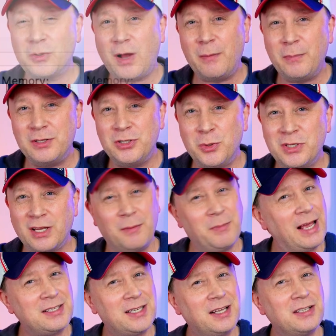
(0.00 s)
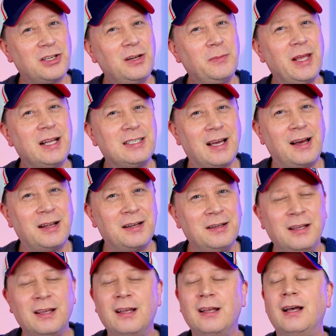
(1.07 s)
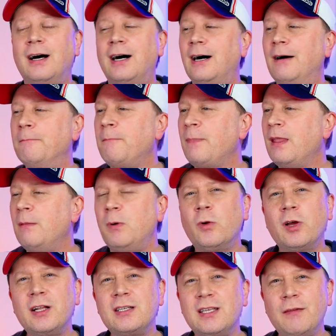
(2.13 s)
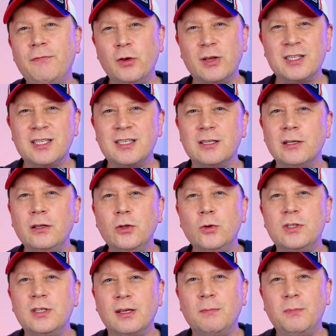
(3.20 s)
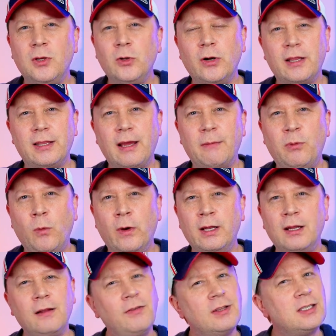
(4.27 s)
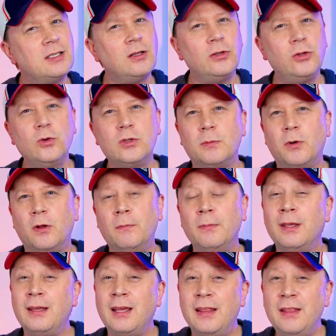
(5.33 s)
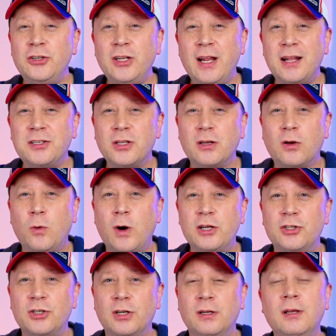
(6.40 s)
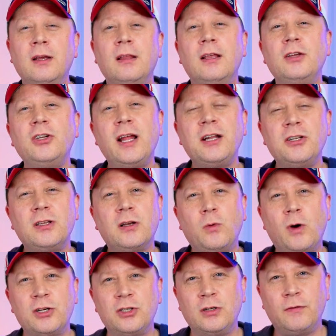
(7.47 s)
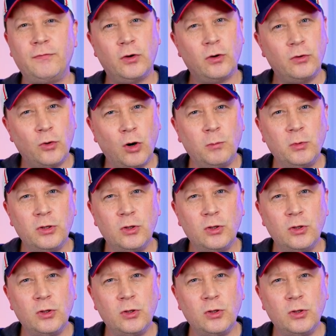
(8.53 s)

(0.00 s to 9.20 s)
swap it's using. I'm guessing it's going to be a ton. Um, but we're going to see if you can still use the computer at that point and if it's still usable. And this should answer the question. This should answer the question if you're a normal